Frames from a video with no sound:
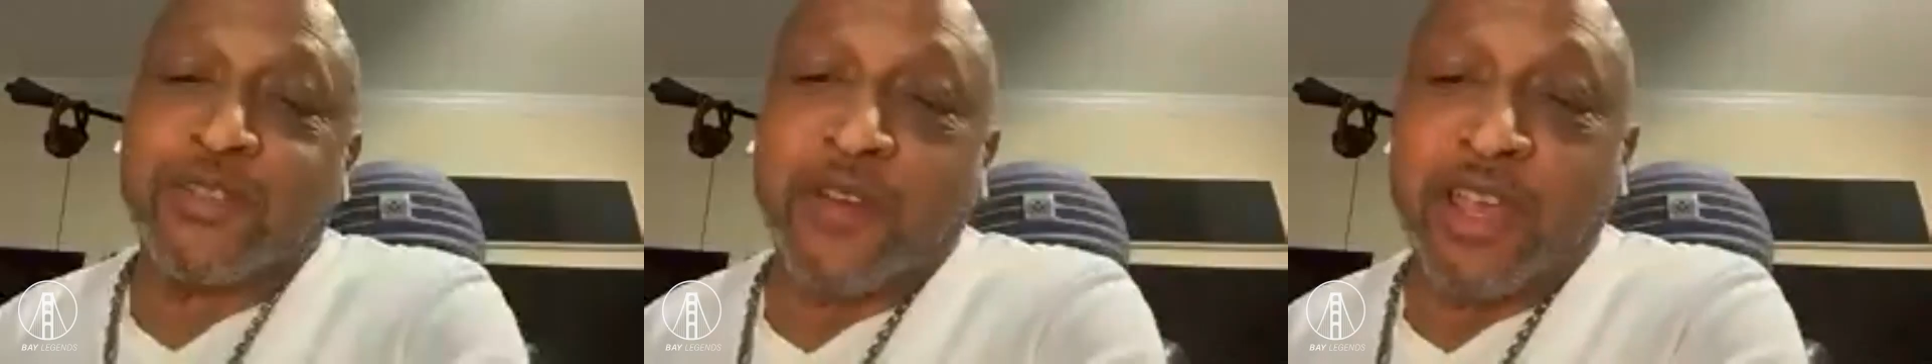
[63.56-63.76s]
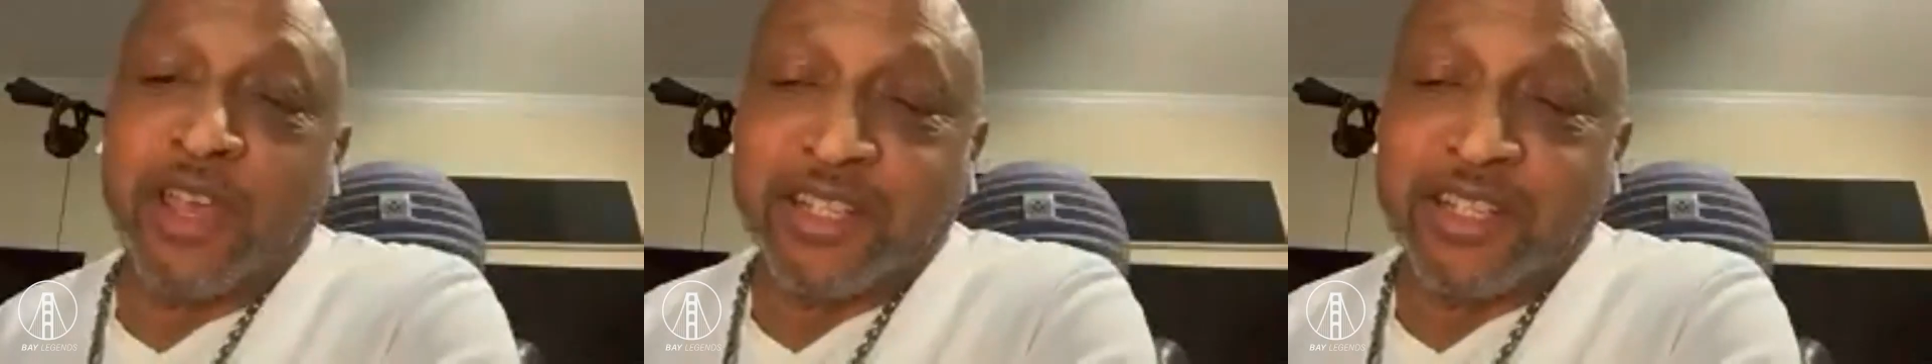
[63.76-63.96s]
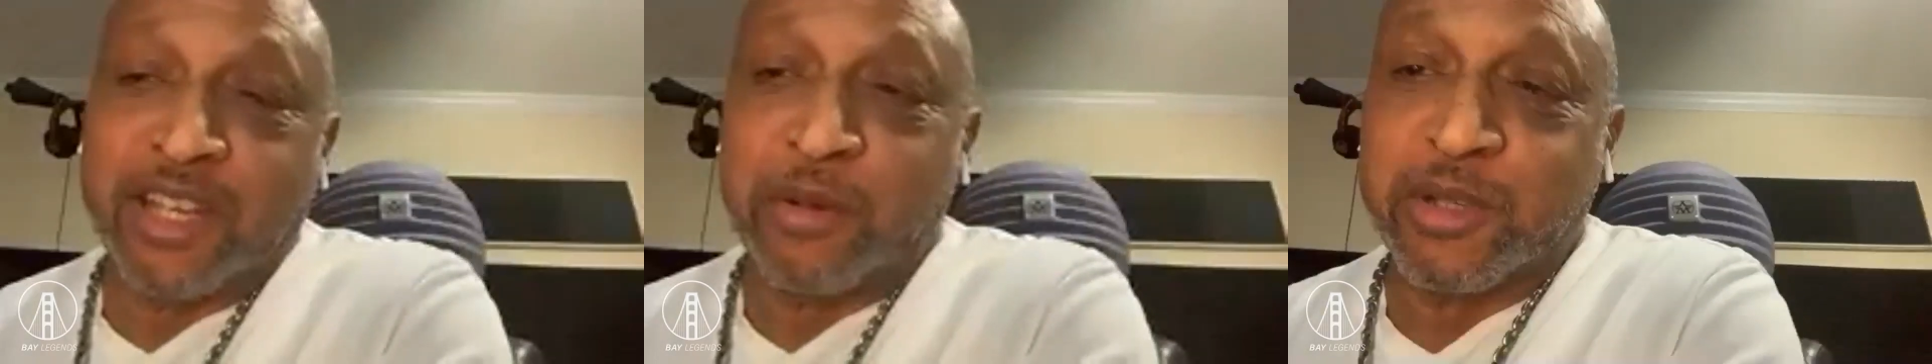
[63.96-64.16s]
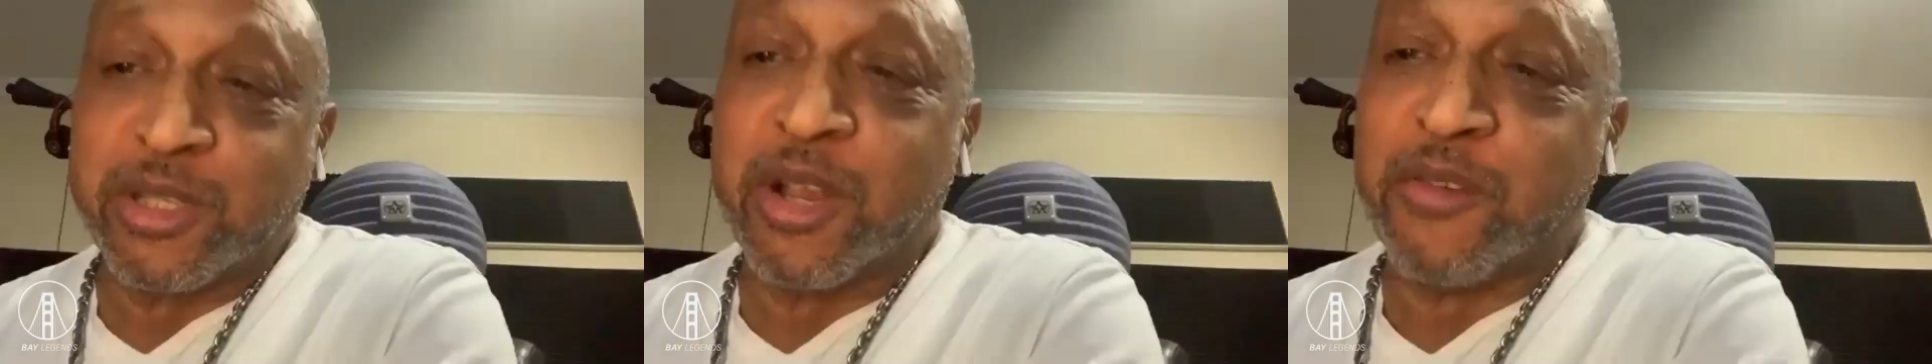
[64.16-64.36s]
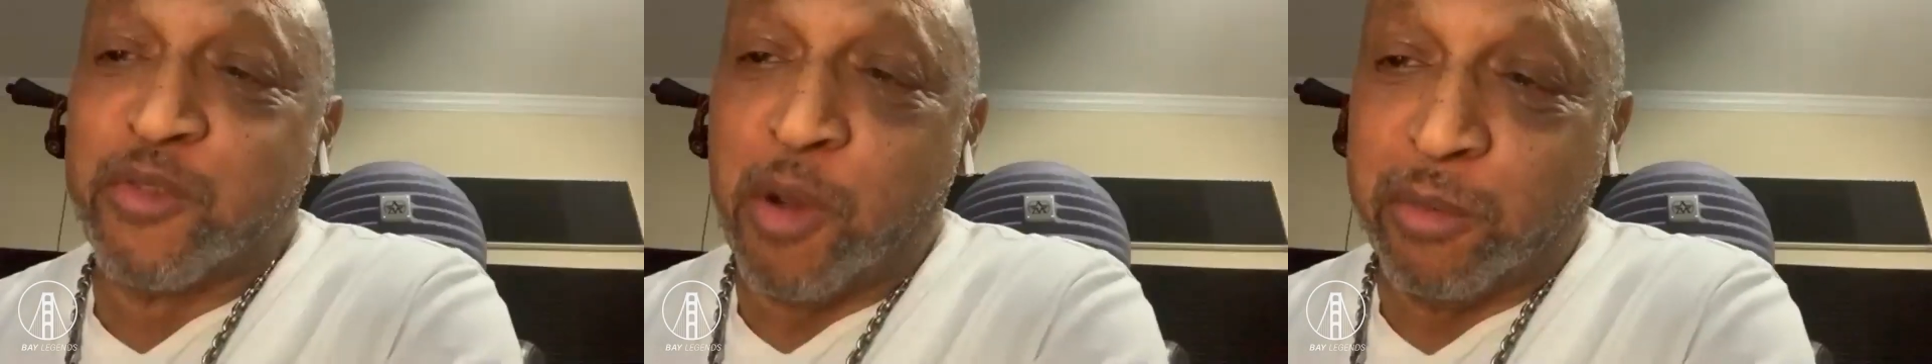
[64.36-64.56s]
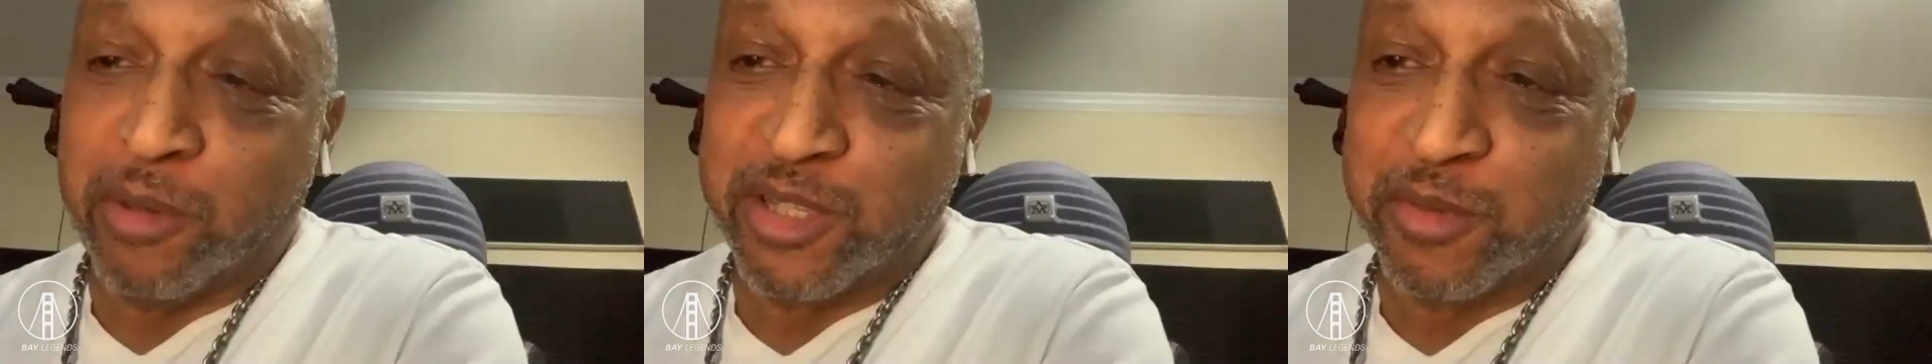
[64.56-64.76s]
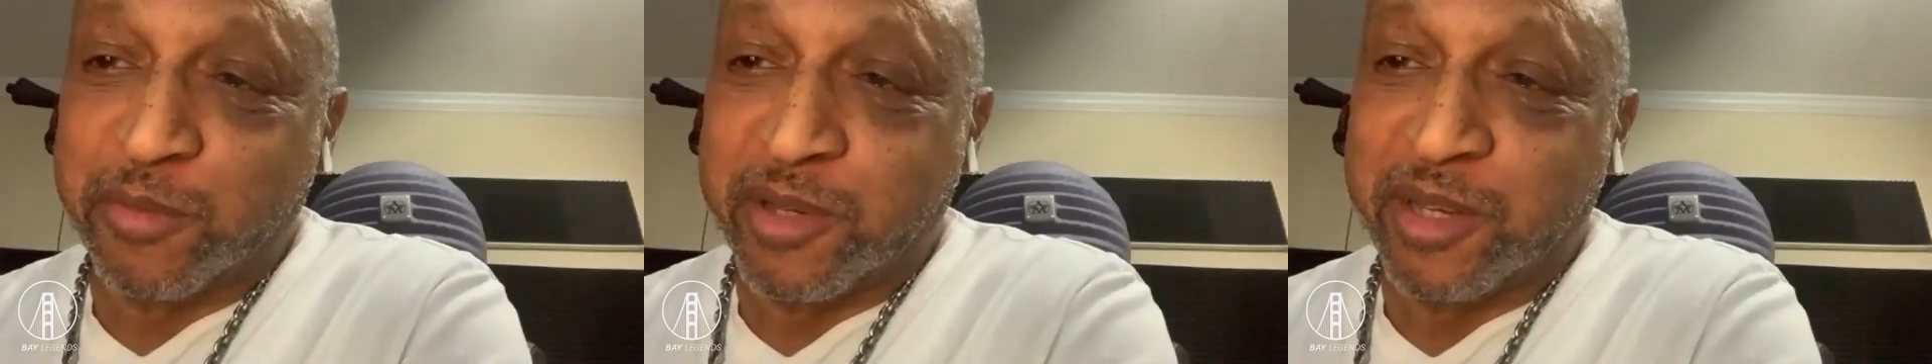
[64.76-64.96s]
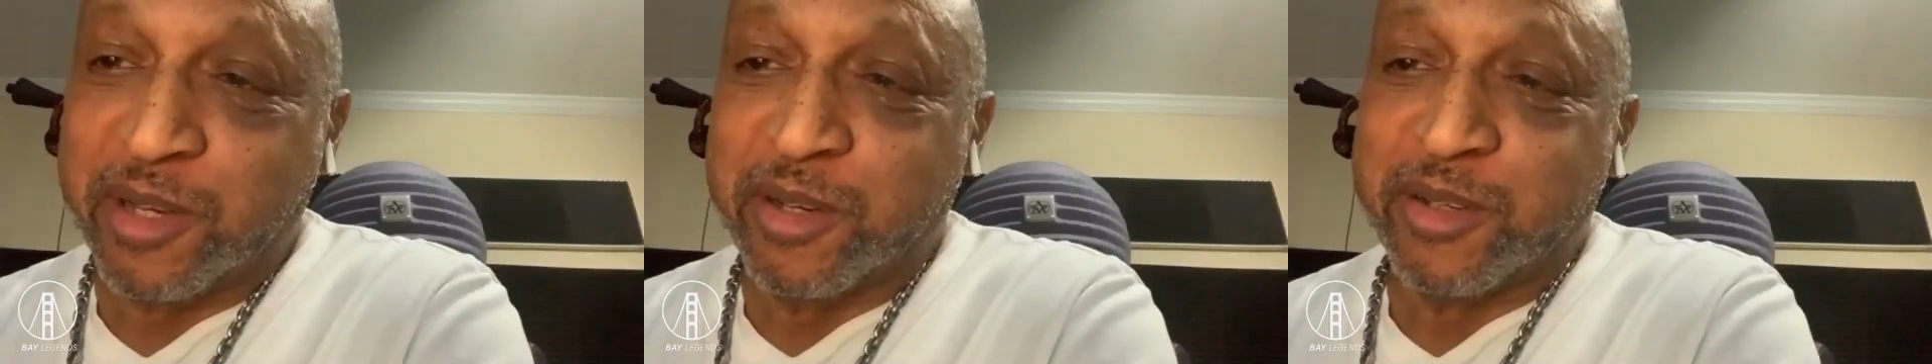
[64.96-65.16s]
Vegas. I was there for almost
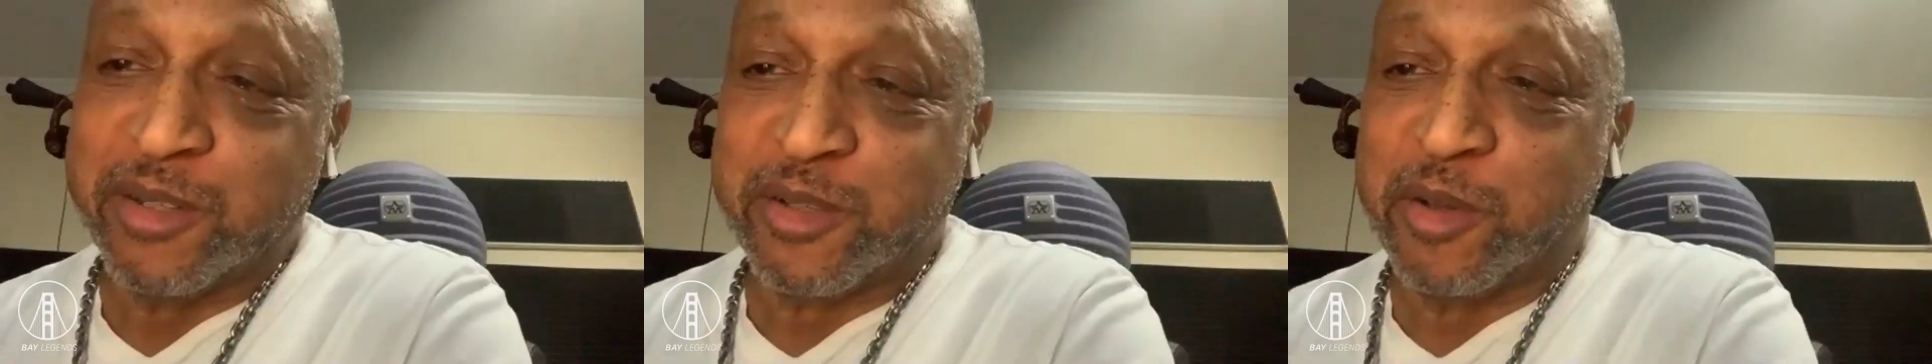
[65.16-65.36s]
3 years.